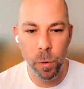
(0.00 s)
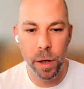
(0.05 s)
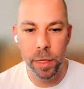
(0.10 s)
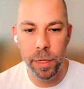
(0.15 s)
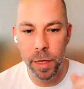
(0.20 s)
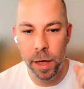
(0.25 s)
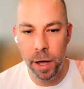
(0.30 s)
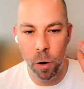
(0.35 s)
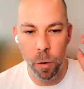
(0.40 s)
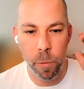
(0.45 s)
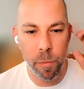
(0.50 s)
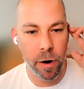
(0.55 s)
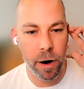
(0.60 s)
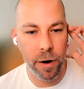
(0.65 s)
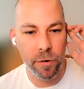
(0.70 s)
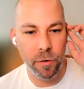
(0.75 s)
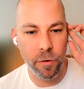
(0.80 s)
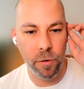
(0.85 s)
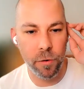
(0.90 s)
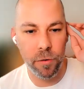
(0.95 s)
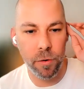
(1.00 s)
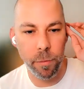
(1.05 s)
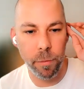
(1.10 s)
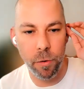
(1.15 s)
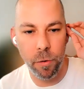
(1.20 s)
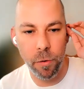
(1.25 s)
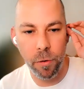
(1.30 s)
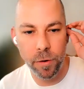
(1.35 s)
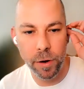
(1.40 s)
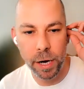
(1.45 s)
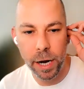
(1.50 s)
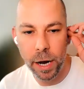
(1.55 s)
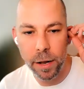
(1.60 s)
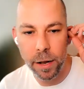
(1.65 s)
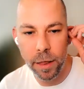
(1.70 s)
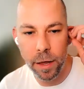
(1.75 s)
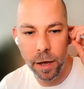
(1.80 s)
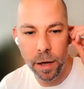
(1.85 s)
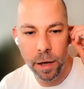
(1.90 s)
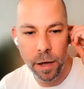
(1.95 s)
with operational support to
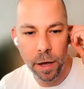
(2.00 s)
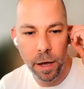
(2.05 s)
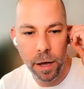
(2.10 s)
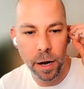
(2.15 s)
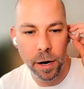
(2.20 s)
get there.